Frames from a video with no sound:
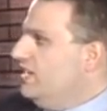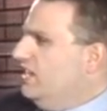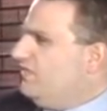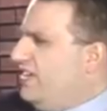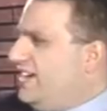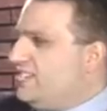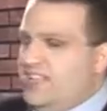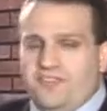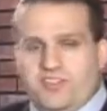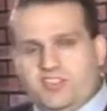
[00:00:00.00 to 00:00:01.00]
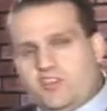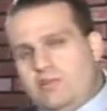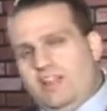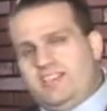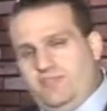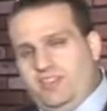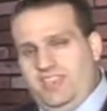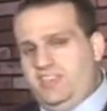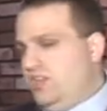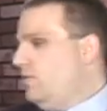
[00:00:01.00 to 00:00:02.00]
In fact, this is a relatively
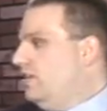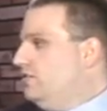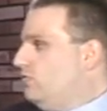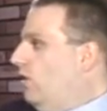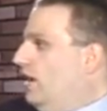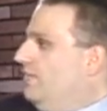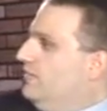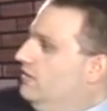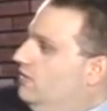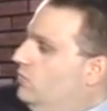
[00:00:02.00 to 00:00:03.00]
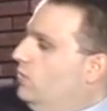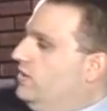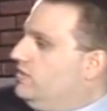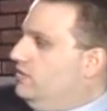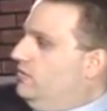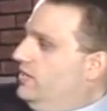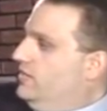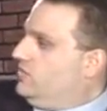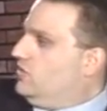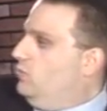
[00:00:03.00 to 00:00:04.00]
easy way to draw. What we do
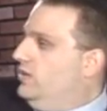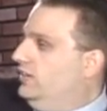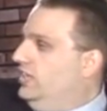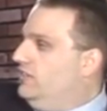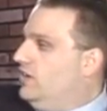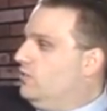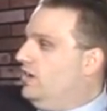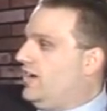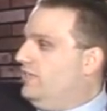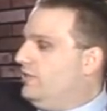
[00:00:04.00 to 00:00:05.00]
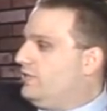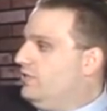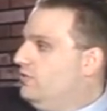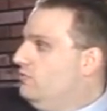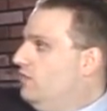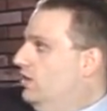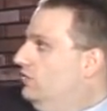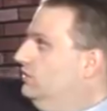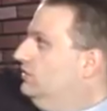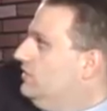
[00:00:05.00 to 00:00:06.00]
is we leave our rook on the third
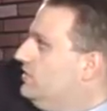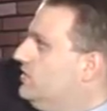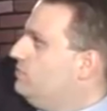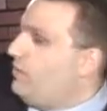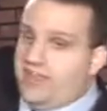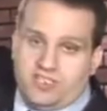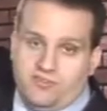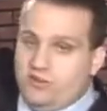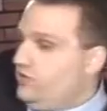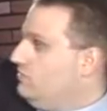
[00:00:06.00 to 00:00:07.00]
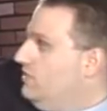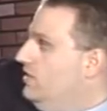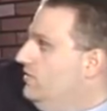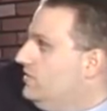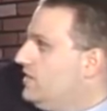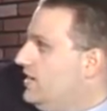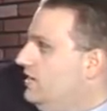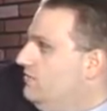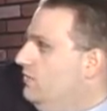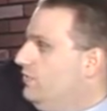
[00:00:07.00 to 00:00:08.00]
row. This is black's first row,
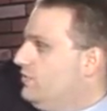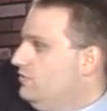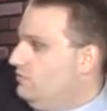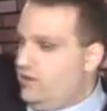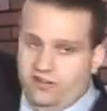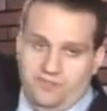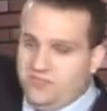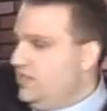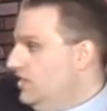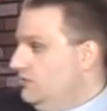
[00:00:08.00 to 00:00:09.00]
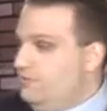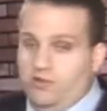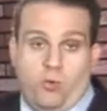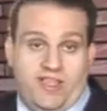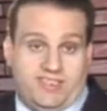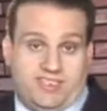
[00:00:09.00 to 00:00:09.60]
second row, third row. It would be white's